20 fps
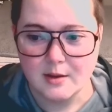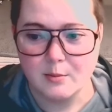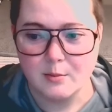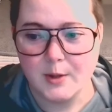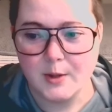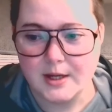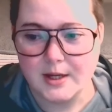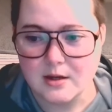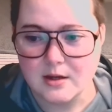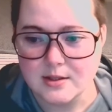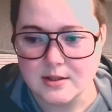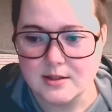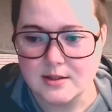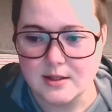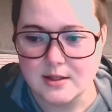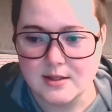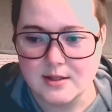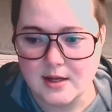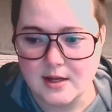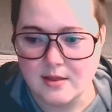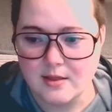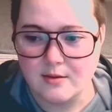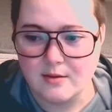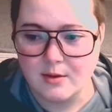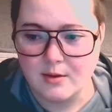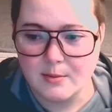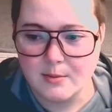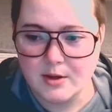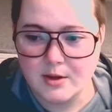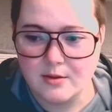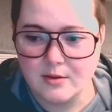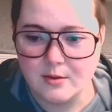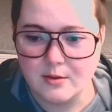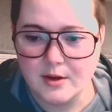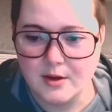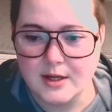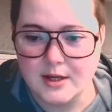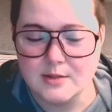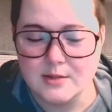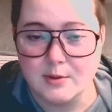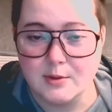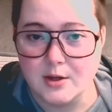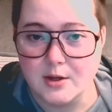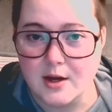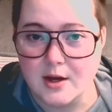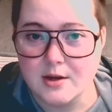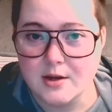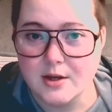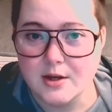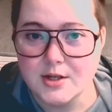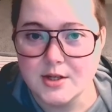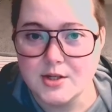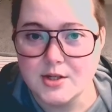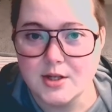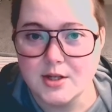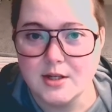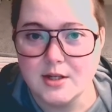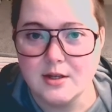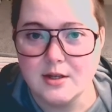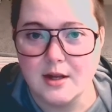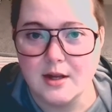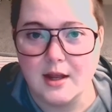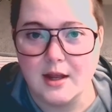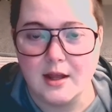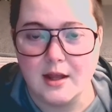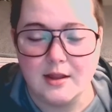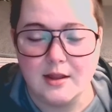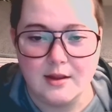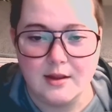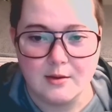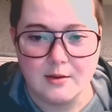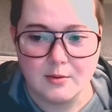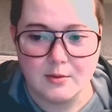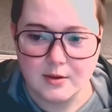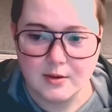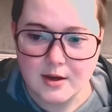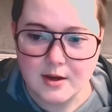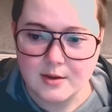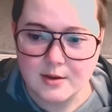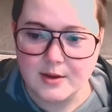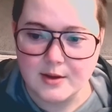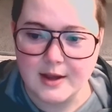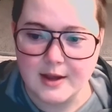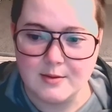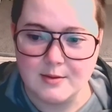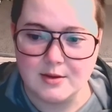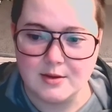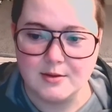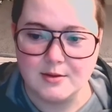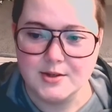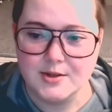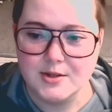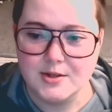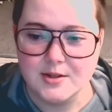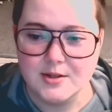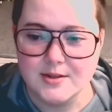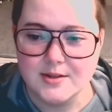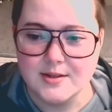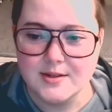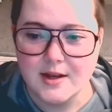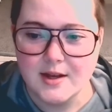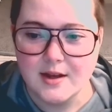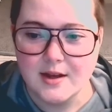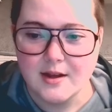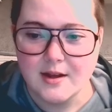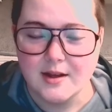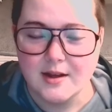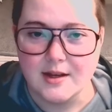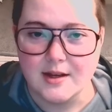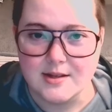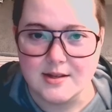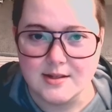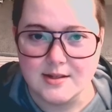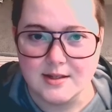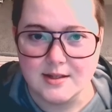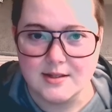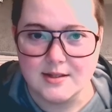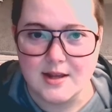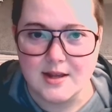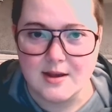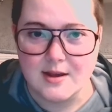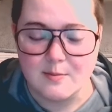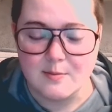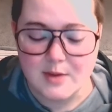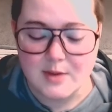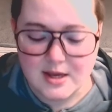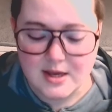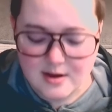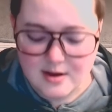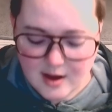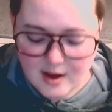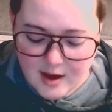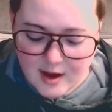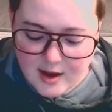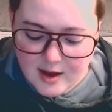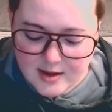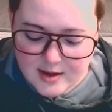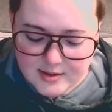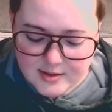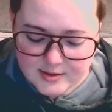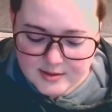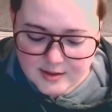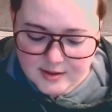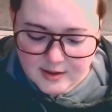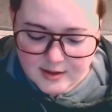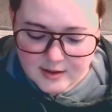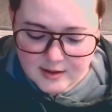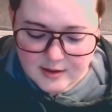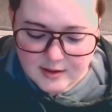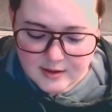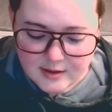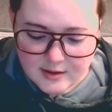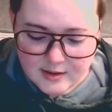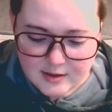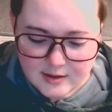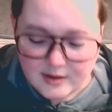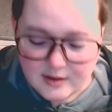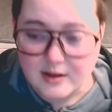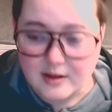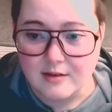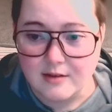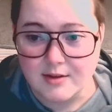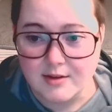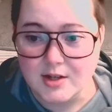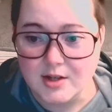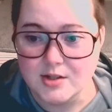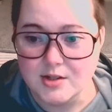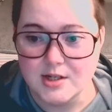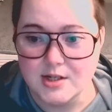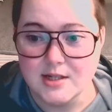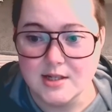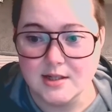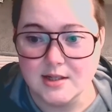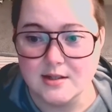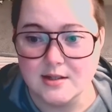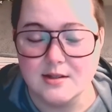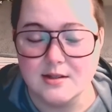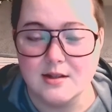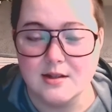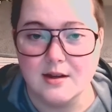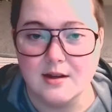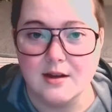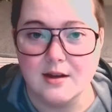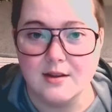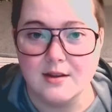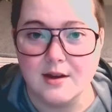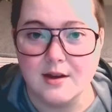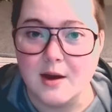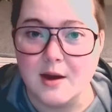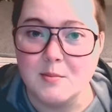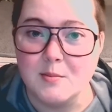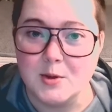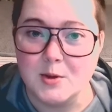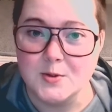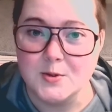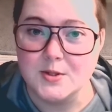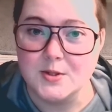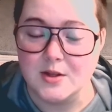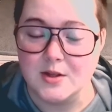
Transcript: pre-Constantine, the Roman authorities were not Christian and they were not okay with Christians existing because giving Jesus the utmost